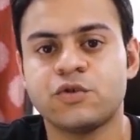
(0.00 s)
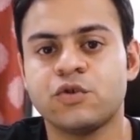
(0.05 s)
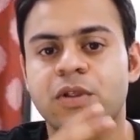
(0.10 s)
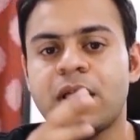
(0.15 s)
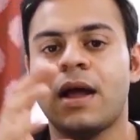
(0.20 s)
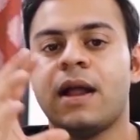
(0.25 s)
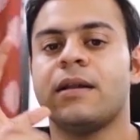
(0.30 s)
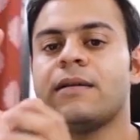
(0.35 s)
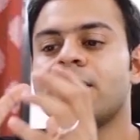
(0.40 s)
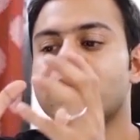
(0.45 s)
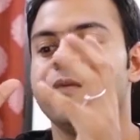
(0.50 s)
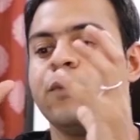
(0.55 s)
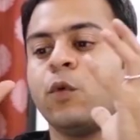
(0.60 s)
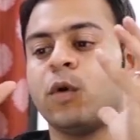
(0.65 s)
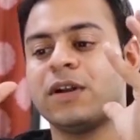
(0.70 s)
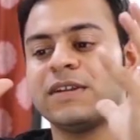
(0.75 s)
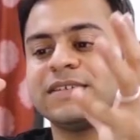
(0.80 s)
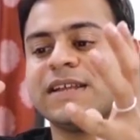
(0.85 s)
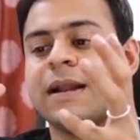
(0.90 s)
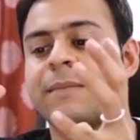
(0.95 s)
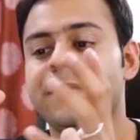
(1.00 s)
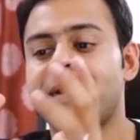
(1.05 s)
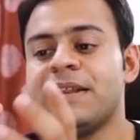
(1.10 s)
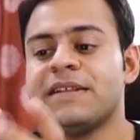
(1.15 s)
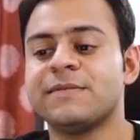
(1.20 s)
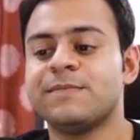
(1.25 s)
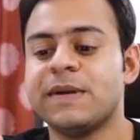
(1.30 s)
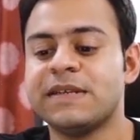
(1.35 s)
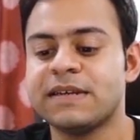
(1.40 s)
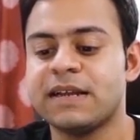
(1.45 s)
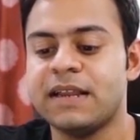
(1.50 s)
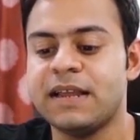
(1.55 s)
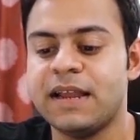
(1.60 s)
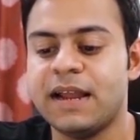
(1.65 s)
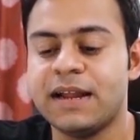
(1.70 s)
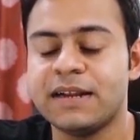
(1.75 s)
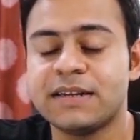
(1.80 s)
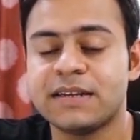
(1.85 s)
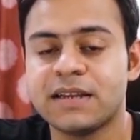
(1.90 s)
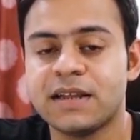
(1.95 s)
so that, what does that mean is
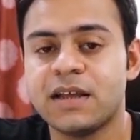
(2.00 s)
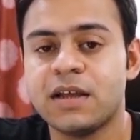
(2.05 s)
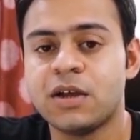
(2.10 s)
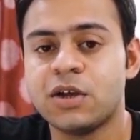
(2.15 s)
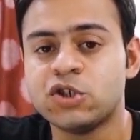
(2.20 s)
basically it